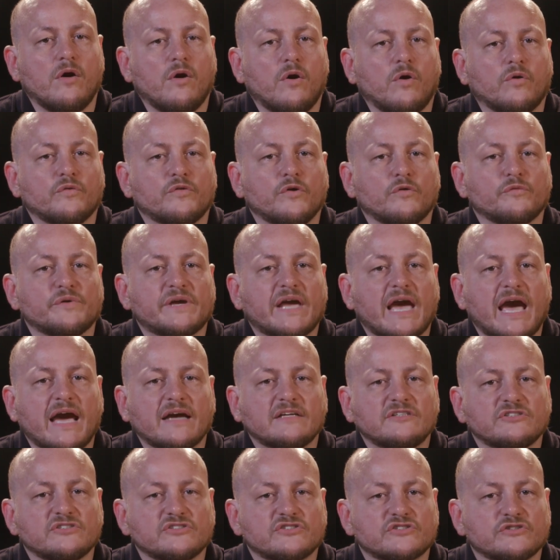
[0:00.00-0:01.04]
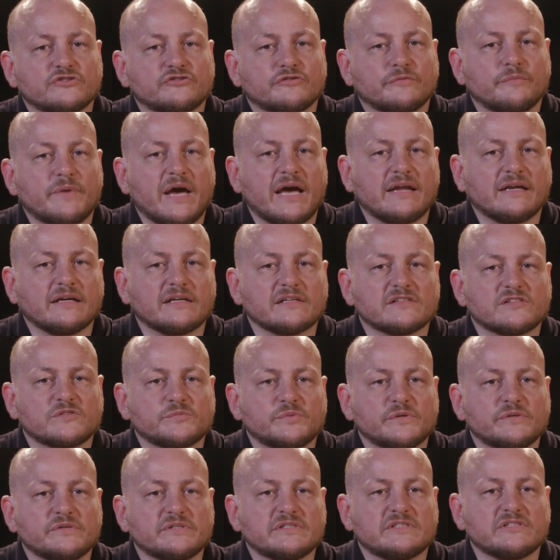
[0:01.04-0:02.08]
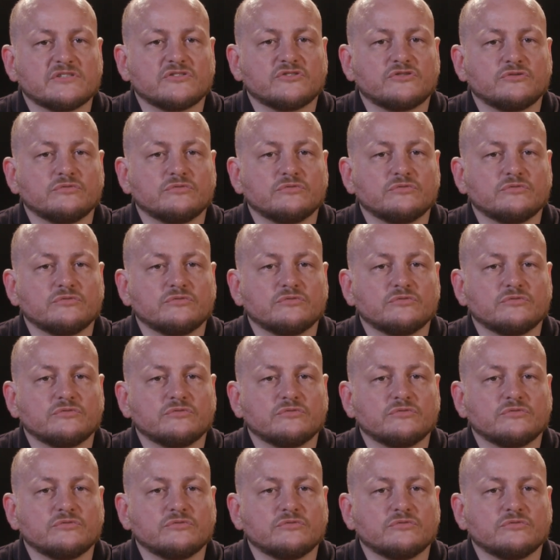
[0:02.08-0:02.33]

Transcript: Although reactions to traumatic experiences